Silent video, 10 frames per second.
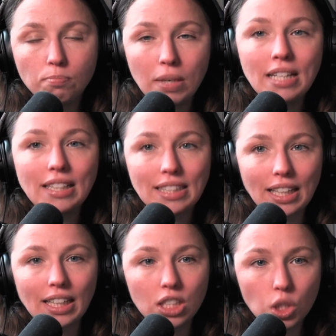being a
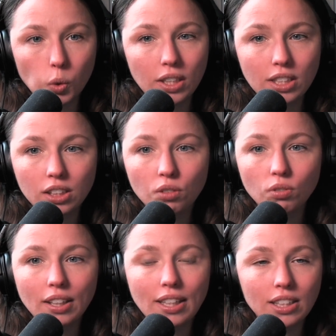second choice doesn't
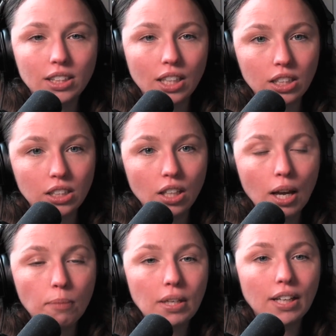really exist
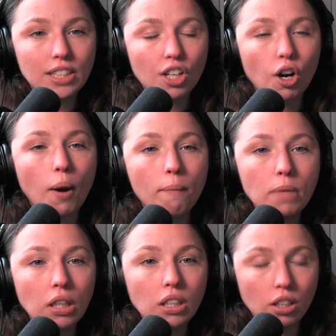because there are a
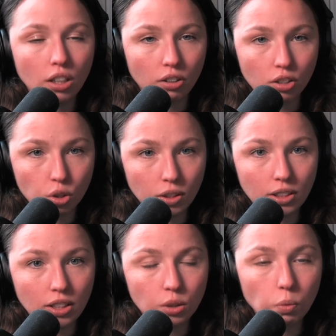million other
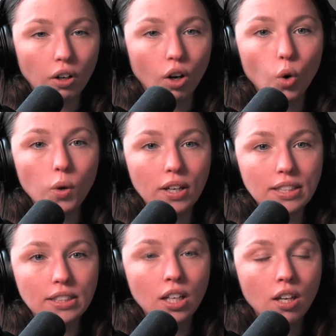choices. We are
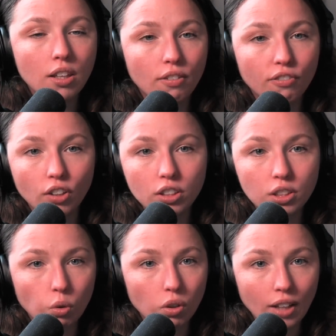always the
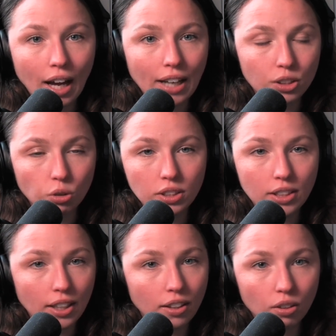first or last or
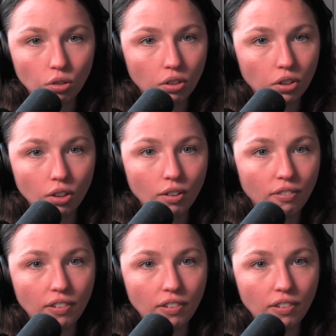second or third or